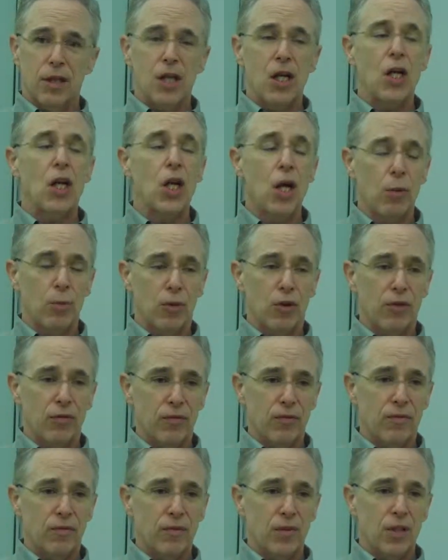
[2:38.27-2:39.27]

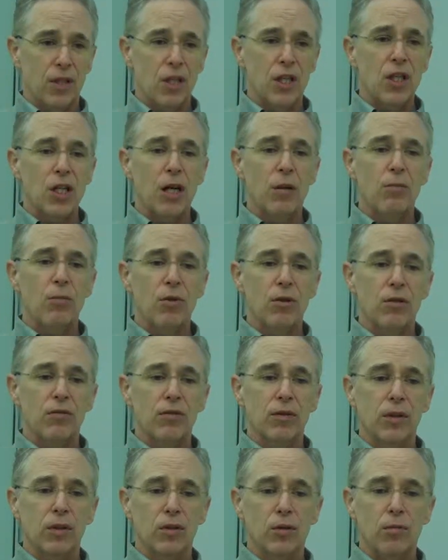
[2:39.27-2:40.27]
the number
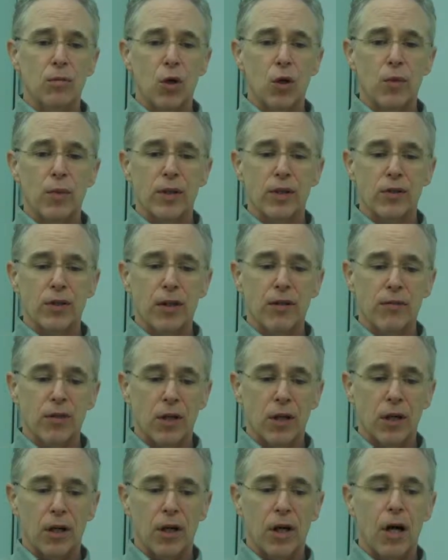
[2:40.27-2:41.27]
of little moments I've
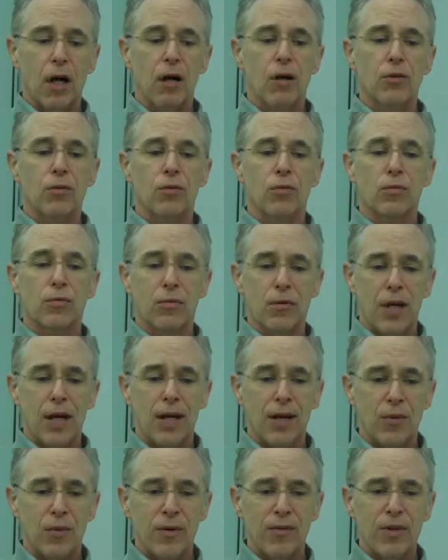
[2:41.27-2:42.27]
gone, oh
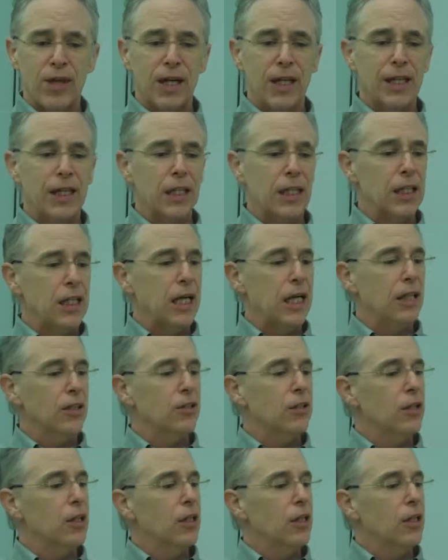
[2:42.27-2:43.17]
right, we've got to connect